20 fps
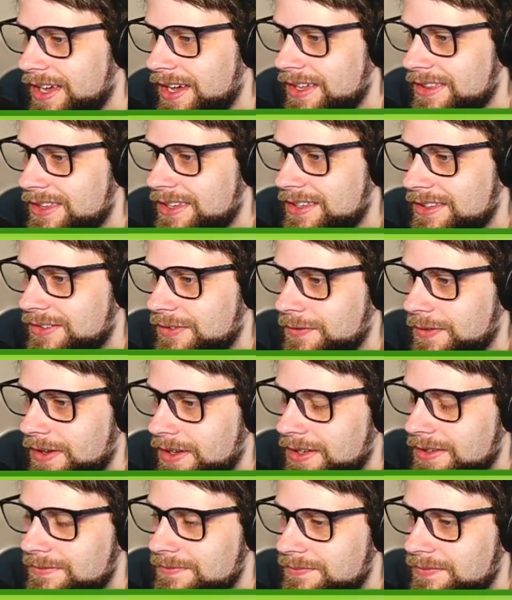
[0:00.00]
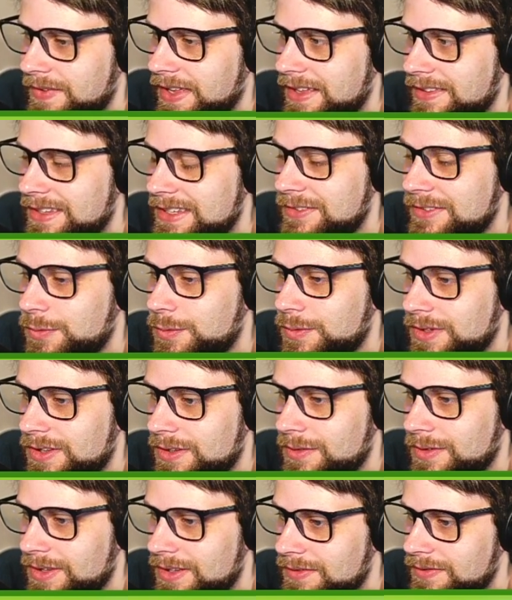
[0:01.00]
I think it's fun. I think it's
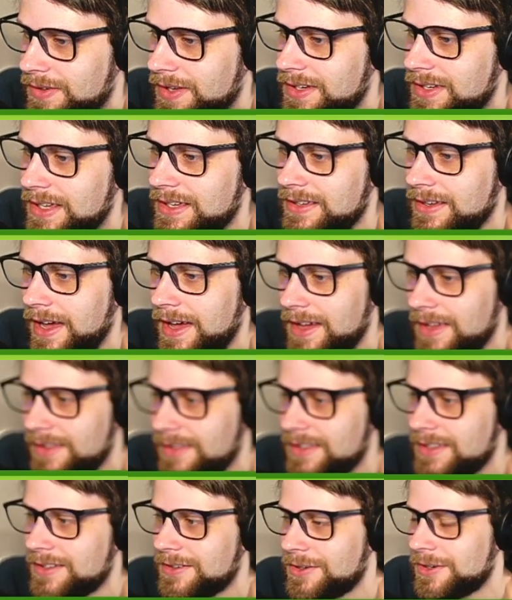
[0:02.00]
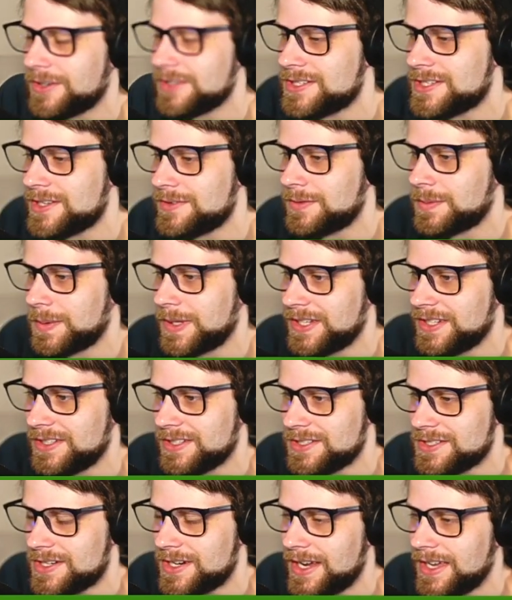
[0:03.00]
really, really fun. I highly encourage everybody to
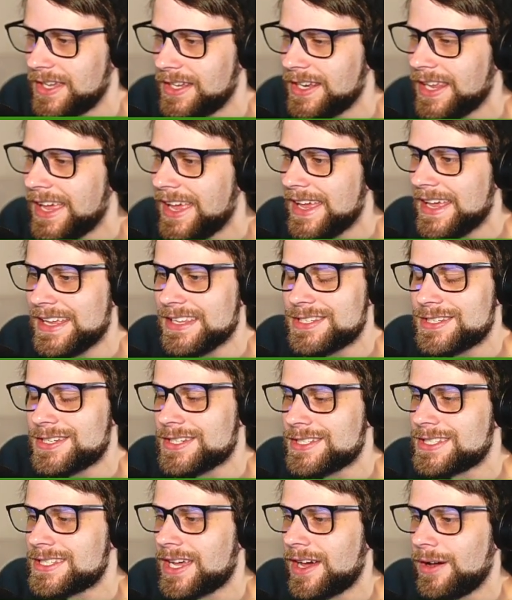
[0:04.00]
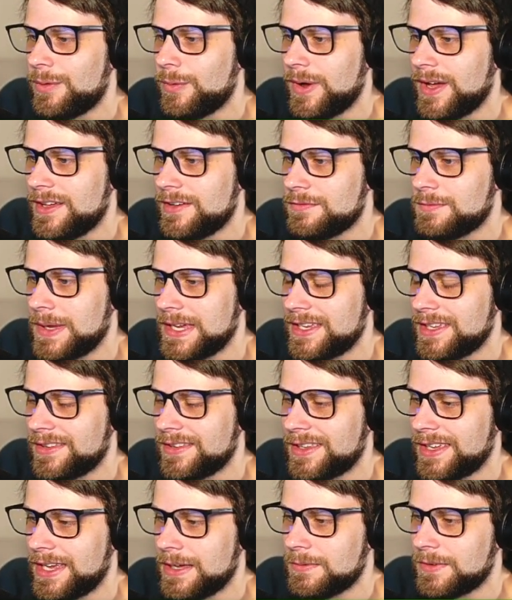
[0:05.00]
try it. It's just a way of making
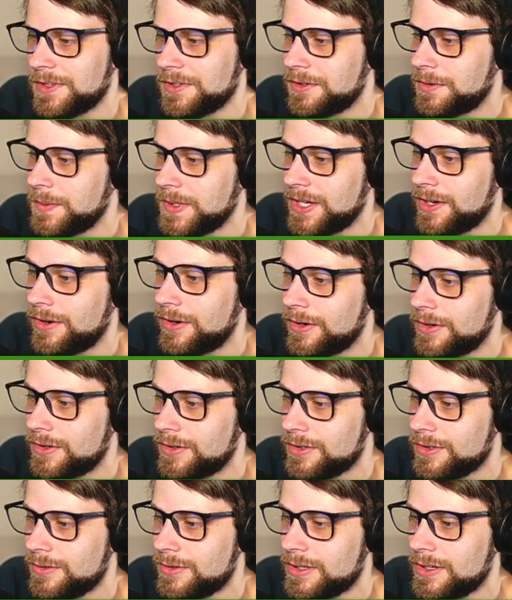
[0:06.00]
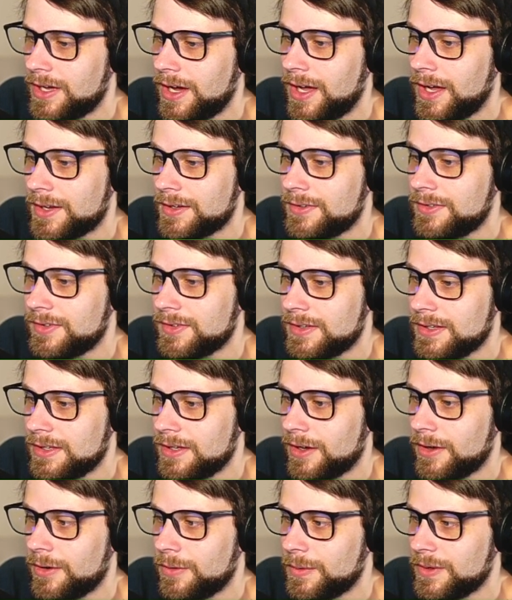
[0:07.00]
the game a little bit harder. You could honestly
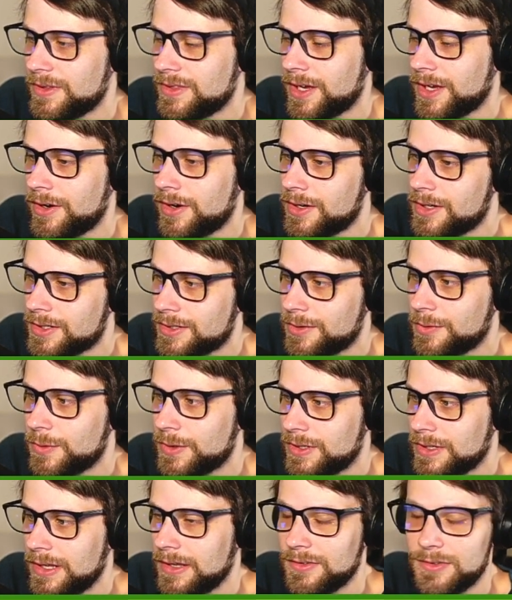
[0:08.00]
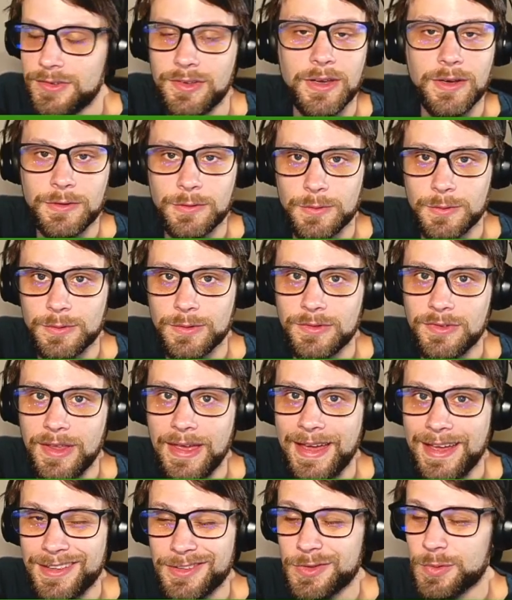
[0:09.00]
go with the hardcore Nuzlocke rules
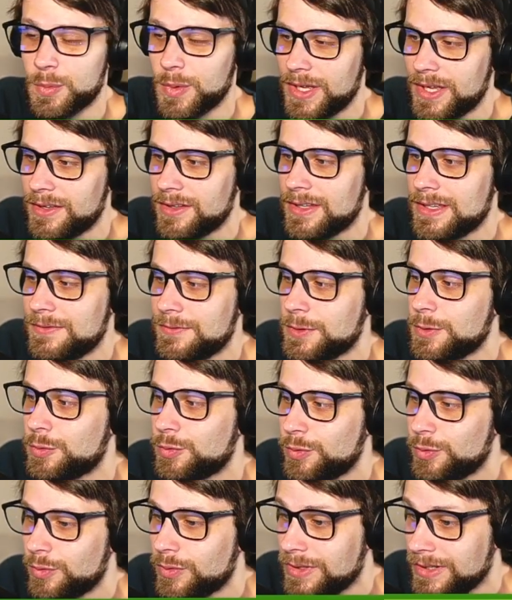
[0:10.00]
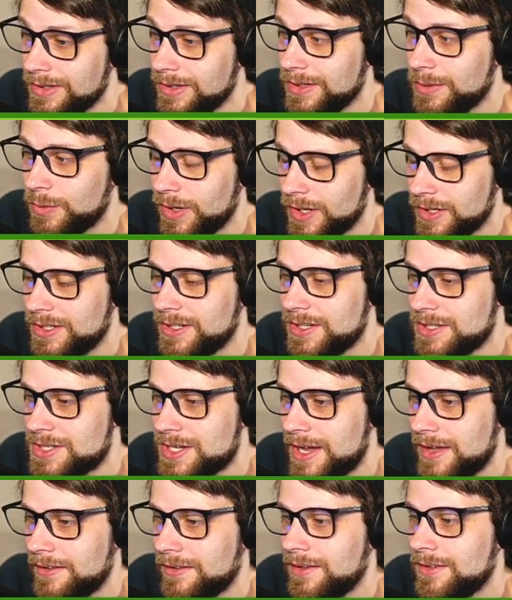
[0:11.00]
as well if you really wanted a
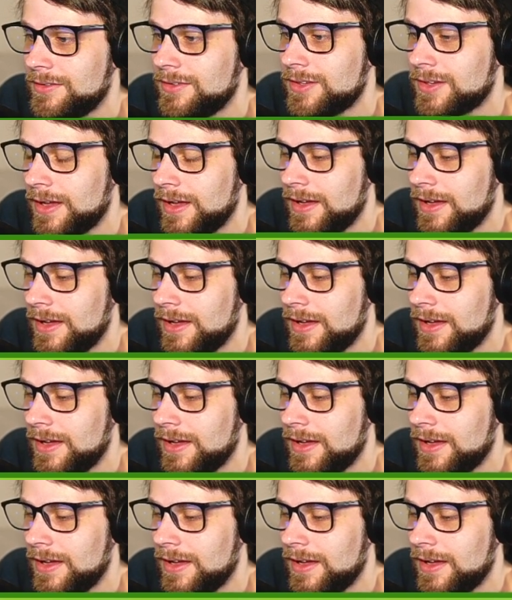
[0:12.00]
challenge.